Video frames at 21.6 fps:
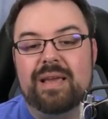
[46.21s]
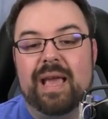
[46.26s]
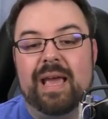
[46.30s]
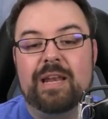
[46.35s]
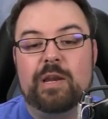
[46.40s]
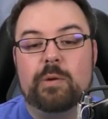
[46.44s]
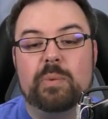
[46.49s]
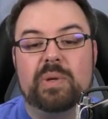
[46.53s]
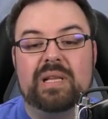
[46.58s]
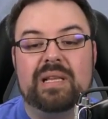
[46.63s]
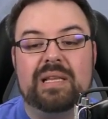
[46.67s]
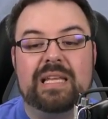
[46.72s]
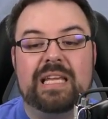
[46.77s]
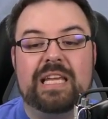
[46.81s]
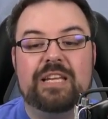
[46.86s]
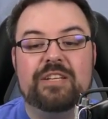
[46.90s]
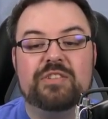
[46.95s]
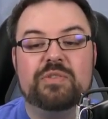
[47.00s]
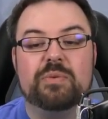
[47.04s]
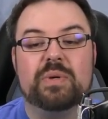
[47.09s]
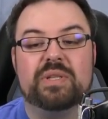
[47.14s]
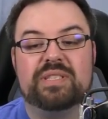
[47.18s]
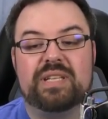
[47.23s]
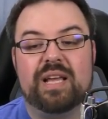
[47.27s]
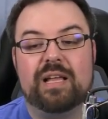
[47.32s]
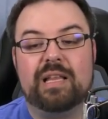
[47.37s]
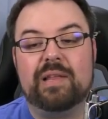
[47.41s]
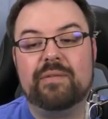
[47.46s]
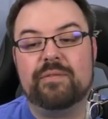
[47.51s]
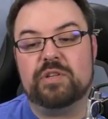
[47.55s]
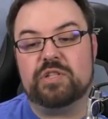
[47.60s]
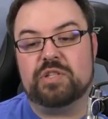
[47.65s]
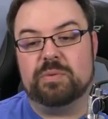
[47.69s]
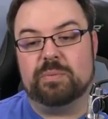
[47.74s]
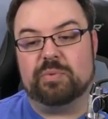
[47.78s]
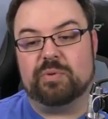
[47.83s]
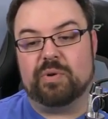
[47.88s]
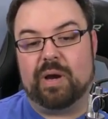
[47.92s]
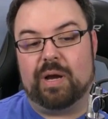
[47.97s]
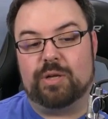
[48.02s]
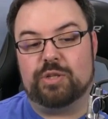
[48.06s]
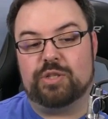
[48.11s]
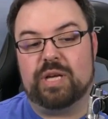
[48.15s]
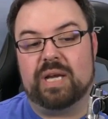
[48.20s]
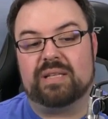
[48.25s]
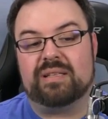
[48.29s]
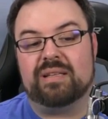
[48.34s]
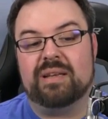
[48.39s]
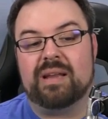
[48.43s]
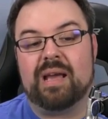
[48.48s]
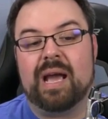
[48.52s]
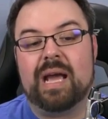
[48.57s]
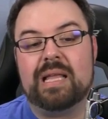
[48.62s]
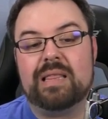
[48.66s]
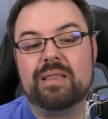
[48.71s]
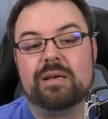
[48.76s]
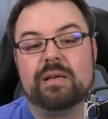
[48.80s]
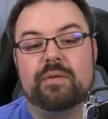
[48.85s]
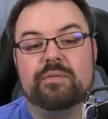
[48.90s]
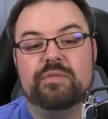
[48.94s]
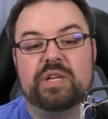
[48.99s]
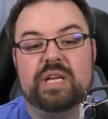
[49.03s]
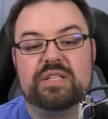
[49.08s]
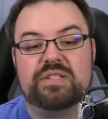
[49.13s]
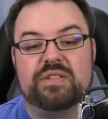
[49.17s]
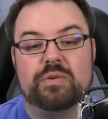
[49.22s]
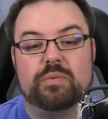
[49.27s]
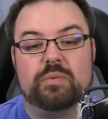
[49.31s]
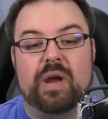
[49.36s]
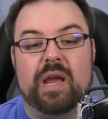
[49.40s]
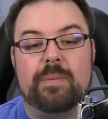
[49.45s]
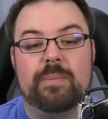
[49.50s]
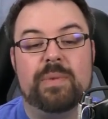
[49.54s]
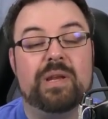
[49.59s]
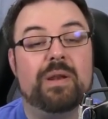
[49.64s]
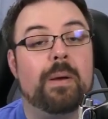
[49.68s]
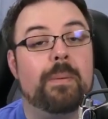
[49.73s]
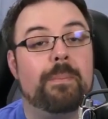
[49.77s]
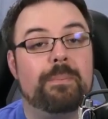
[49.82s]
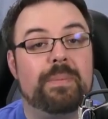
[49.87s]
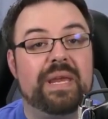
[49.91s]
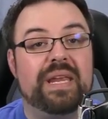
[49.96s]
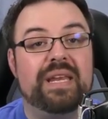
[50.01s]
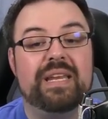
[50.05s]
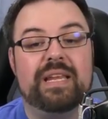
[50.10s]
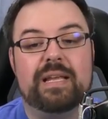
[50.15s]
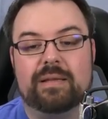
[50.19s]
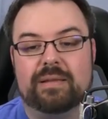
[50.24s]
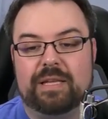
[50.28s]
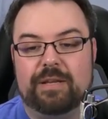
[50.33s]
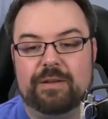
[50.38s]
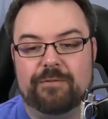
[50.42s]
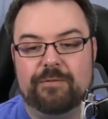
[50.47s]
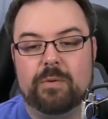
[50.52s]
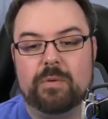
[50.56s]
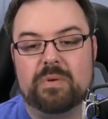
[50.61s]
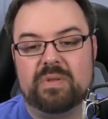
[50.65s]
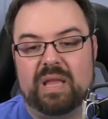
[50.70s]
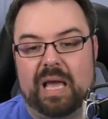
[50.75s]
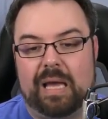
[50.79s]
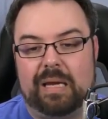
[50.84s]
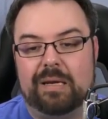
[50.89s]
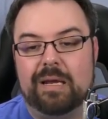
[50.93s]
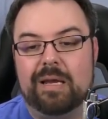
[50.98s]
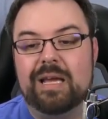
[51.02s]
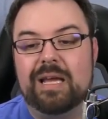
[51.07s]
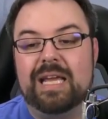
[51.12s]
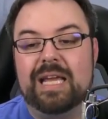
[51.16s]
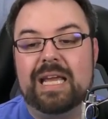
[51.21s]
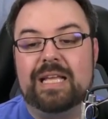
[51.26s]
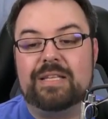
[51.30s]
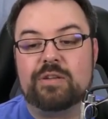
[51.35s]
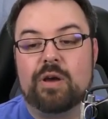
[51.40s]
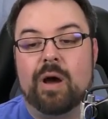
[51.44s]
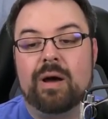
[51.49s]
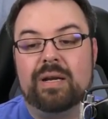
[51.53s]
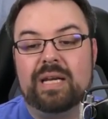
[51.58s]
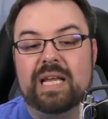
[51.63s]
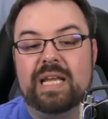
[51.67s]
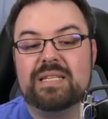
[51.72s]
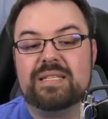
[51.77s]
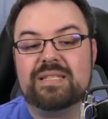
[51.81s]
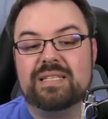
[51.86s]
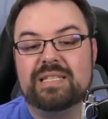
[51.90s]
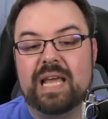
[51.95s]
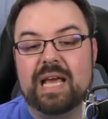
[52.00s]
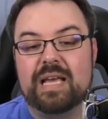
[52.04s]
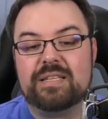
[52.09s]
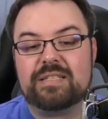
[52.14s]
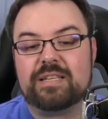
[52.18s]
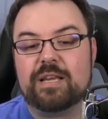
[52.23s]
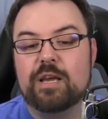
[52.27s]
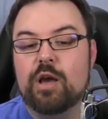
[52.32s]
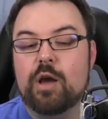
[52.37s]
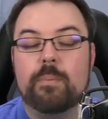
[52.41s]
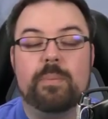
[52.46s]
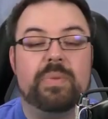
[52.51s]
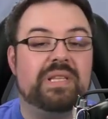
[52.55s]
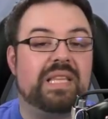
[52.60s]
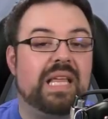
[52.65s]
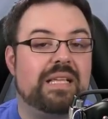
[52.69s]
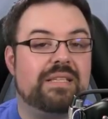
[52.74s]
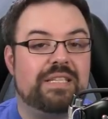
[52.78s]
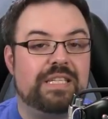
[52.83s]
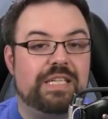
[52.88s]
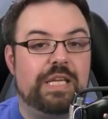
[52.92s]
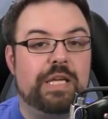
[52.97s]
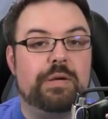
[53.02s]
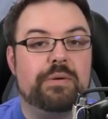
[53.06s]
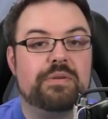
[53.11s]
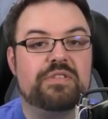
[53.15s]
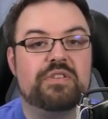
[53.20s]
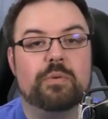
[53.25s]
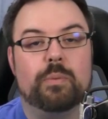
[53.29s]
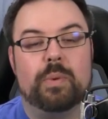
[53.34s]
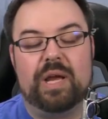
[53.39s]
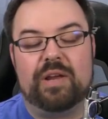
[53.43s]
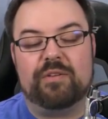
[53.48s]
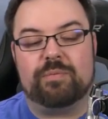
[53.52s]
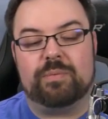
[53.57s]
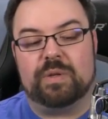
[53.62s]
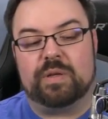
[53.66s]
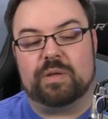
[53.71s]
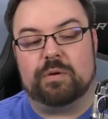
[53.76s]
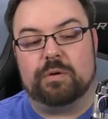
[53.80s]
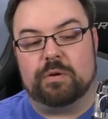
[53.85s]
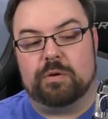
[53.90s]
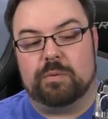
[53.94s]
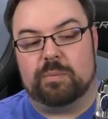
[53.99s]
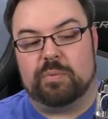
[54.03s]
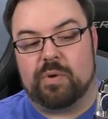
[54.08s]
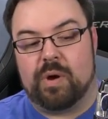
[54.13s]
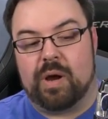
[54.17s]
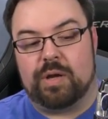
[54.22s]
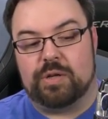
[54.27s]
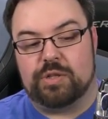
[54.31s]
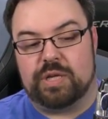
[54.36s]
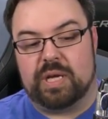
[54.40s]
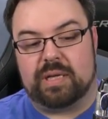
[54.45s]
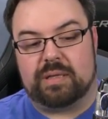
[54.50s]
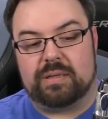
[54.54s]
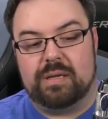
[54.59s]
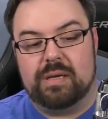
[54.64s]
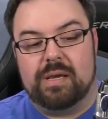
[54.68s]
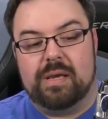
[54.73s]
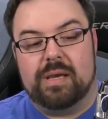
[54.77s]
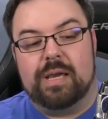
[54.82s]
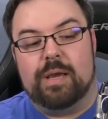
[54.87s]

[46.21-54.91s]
And it would lead to a television project. And I thought of Jason Reitman immediately for that. It's on his desk, but that's years away from the current project.